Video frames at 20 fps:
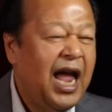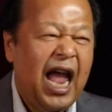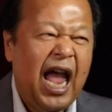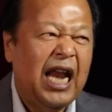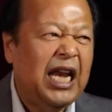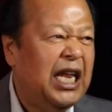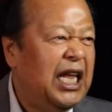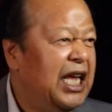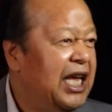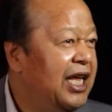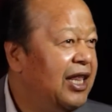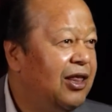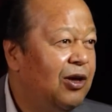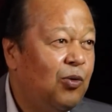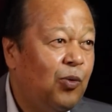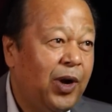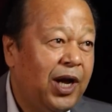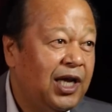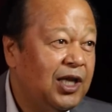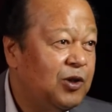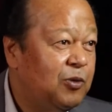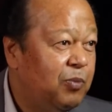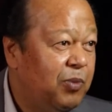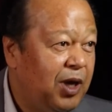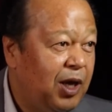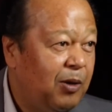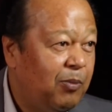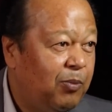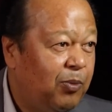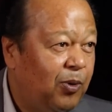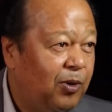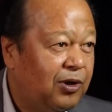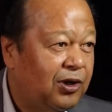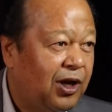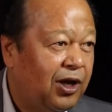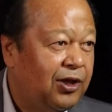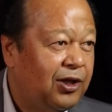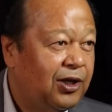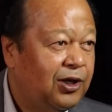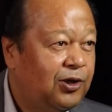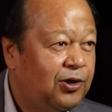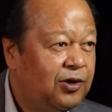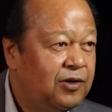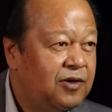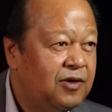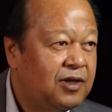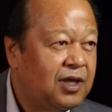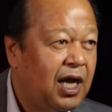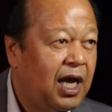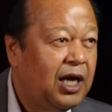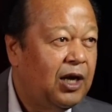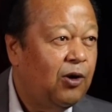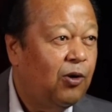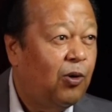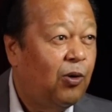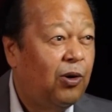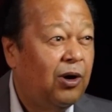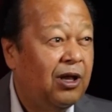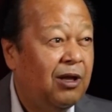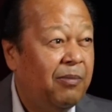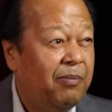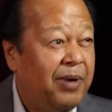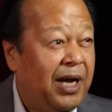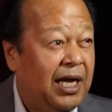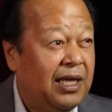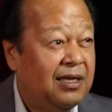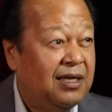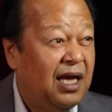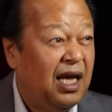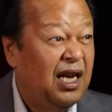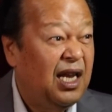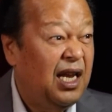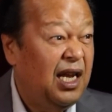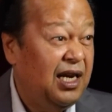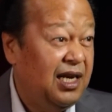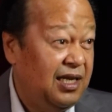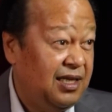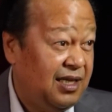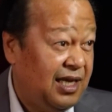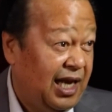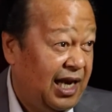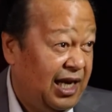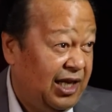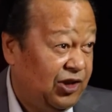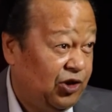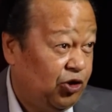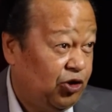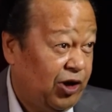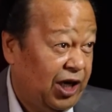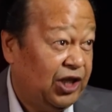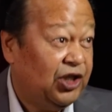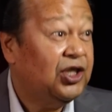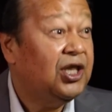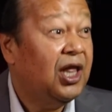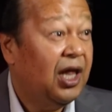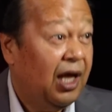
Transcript: and either way it's being pulled, on the good side or the bad side, it is getting stretched